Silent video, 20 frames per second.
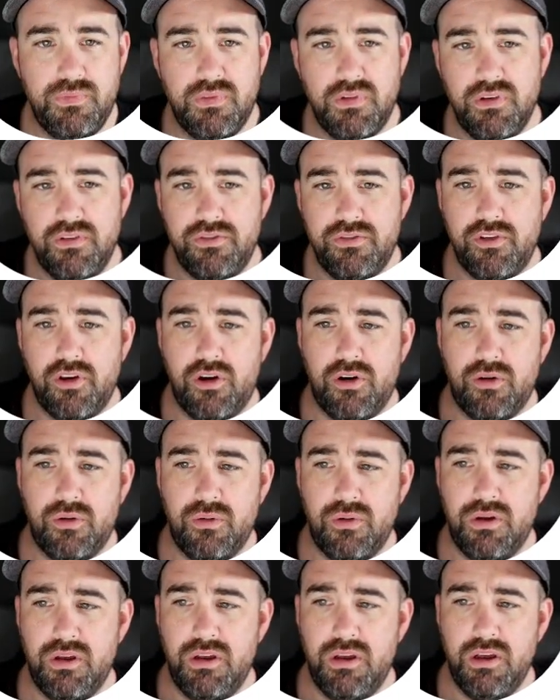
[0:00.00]

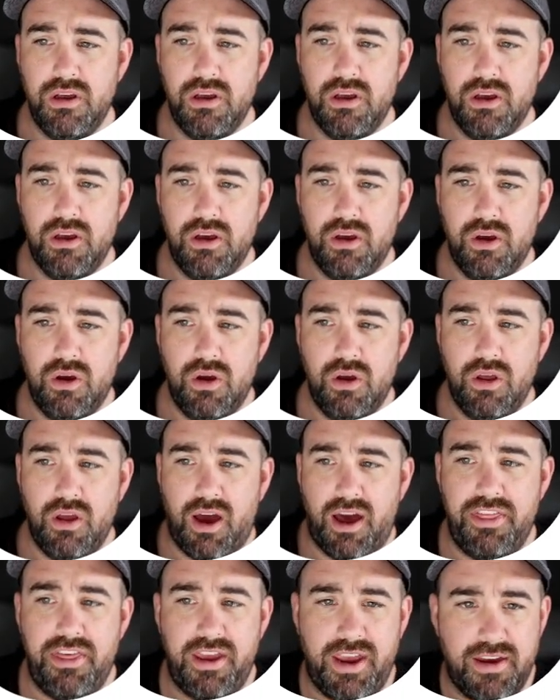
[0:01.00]
So I
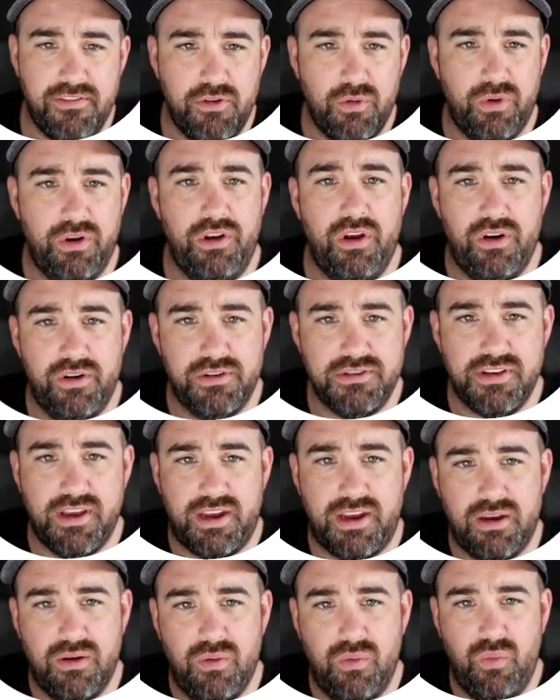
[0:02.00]
think everyone knows
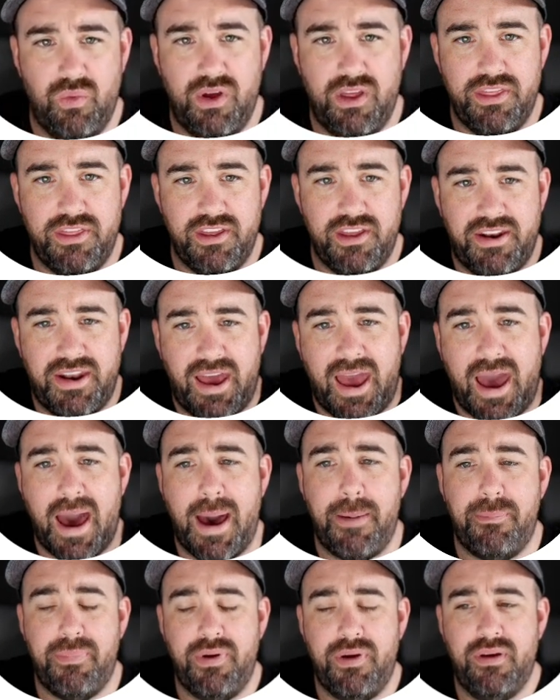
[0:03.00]
like with an
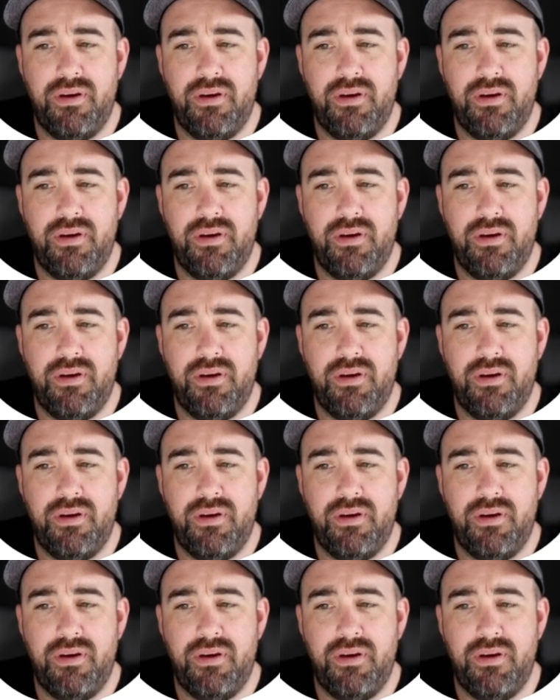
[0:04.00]
app